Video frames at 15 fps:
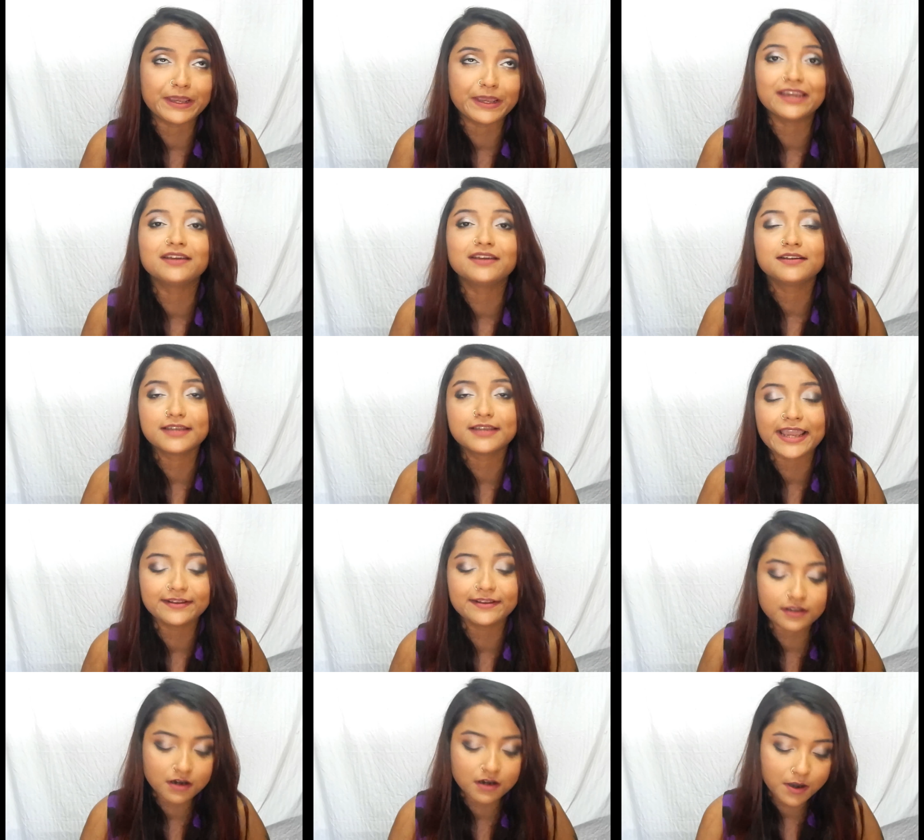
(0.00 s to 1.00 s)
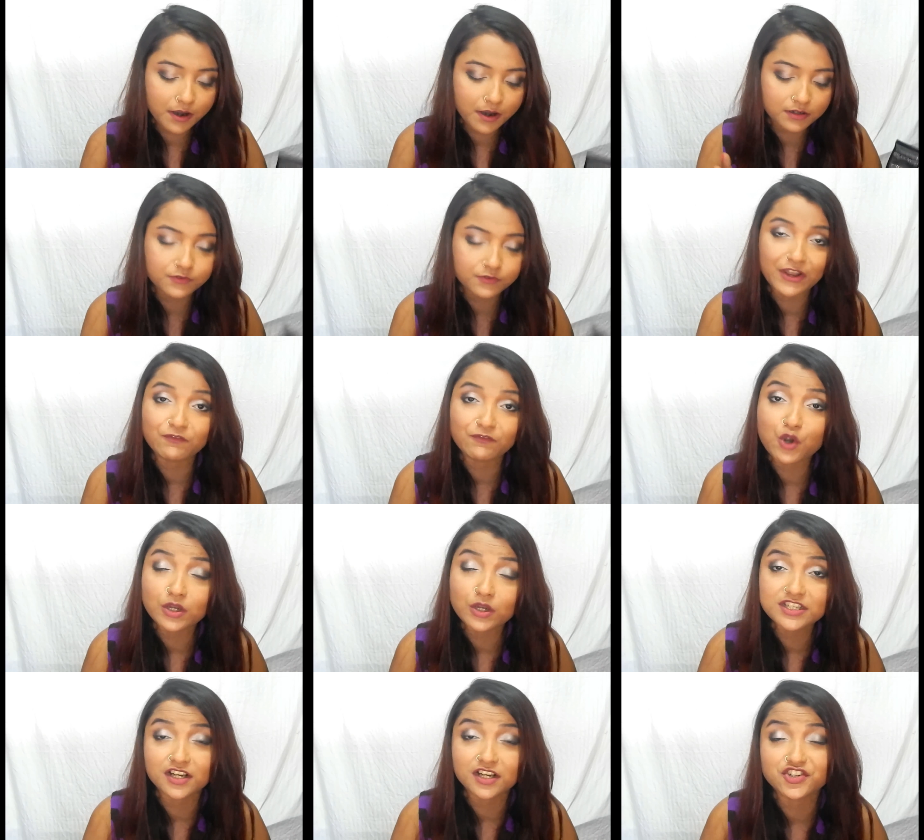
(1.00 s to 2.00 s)
big like the
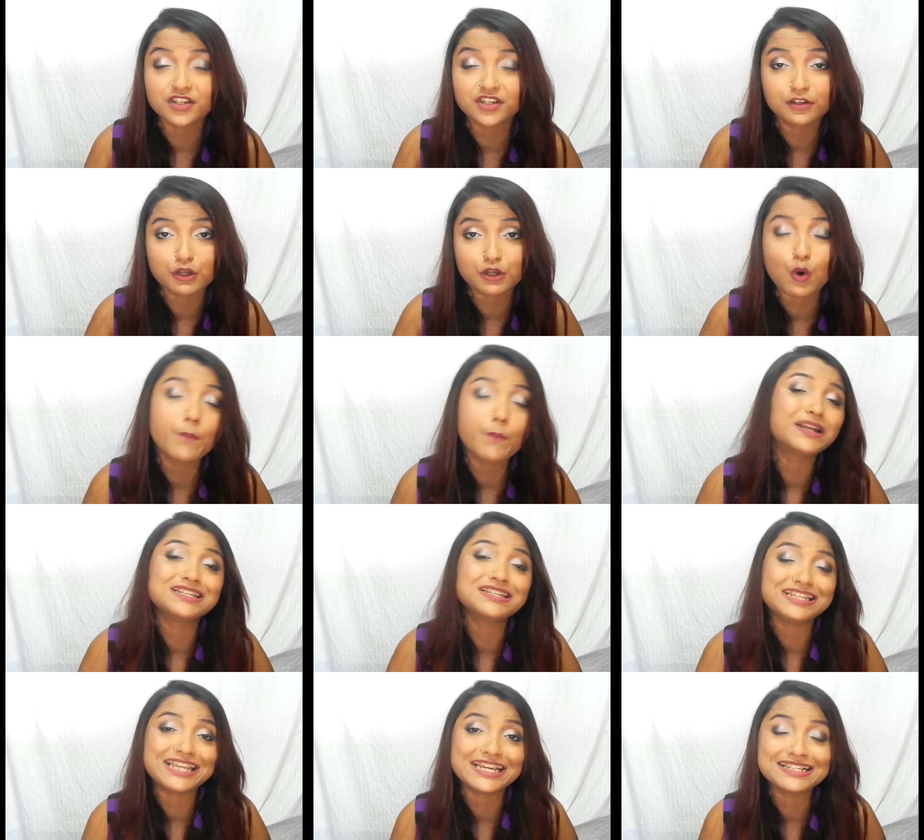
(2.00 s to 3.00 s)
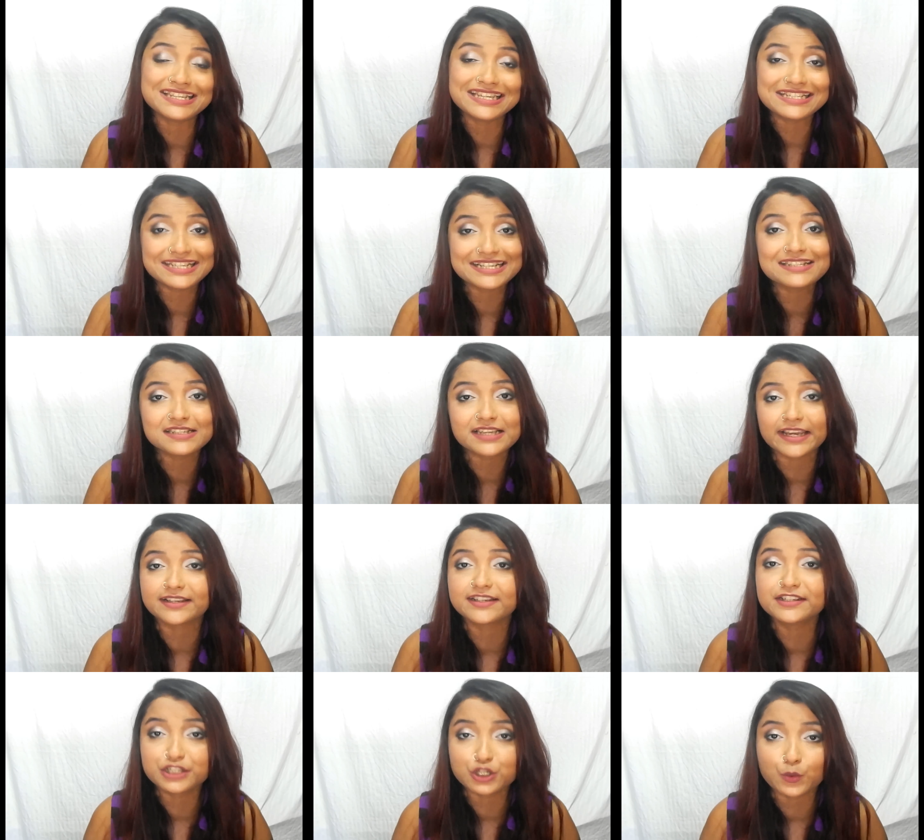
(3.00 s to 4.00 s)
Revlon Touch and Glow, but yes, it is
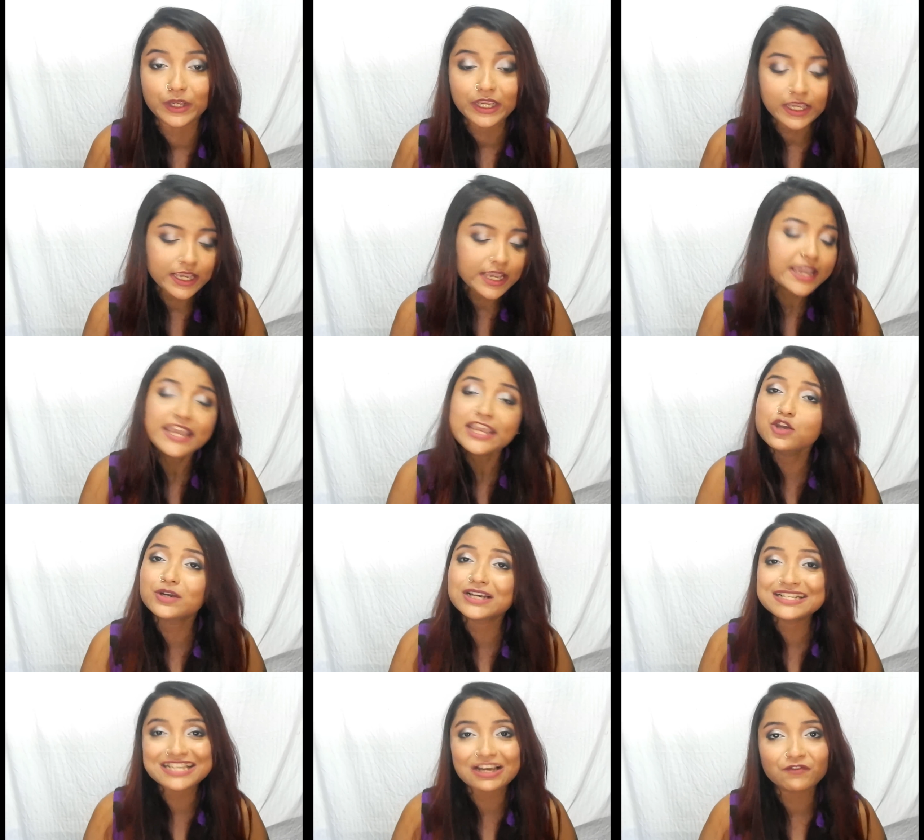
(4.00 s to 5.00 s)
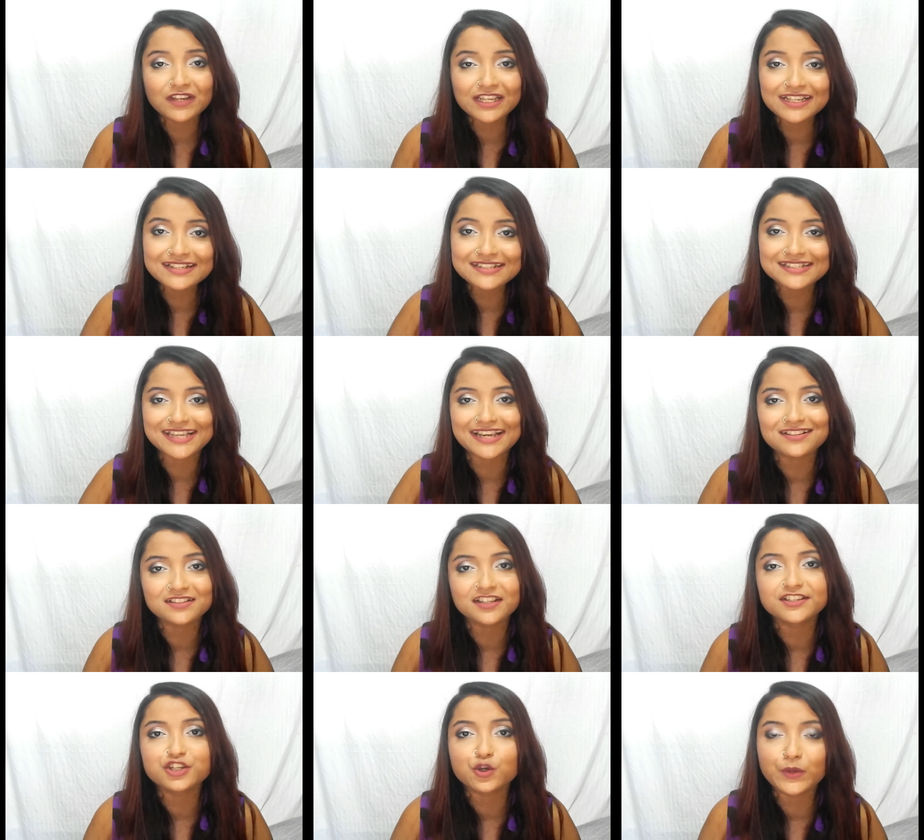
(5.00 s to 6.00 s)
slightly dewy. You can definitely set
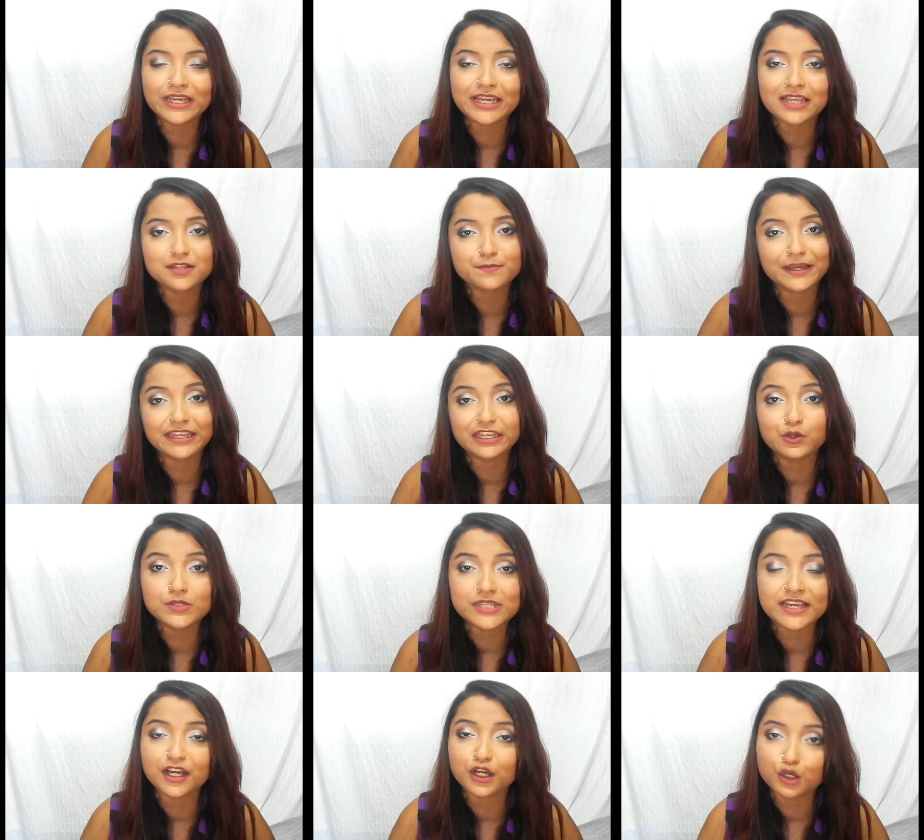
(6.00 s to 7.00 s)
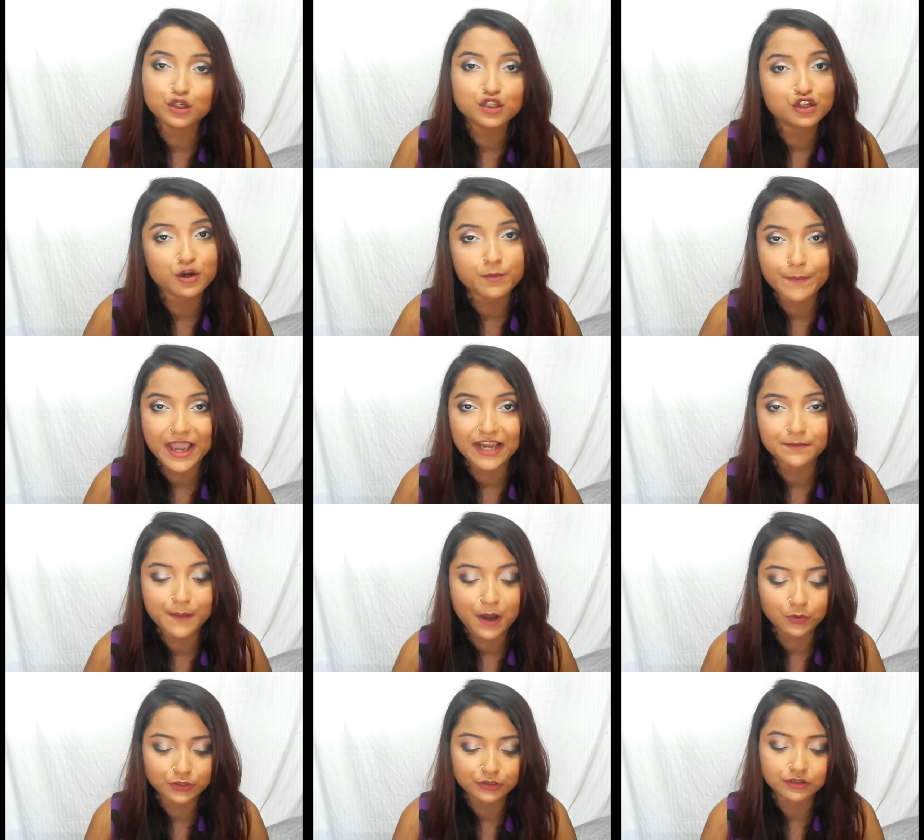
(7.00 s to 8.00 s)
the dewiness by using a good
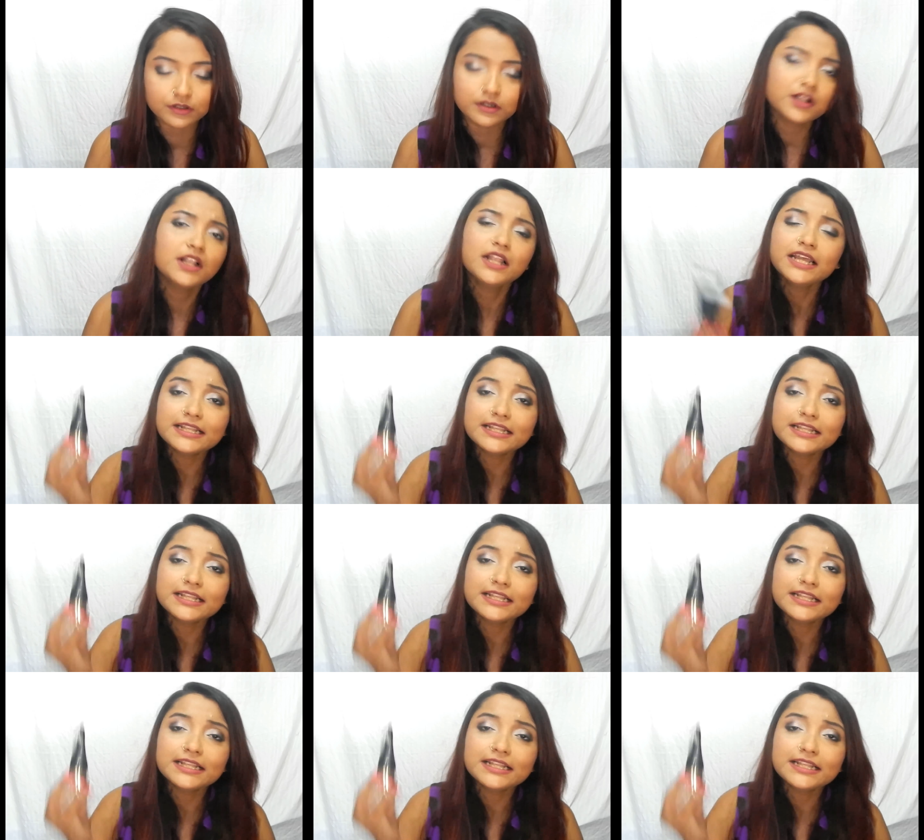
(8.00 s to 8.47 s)
compact powder.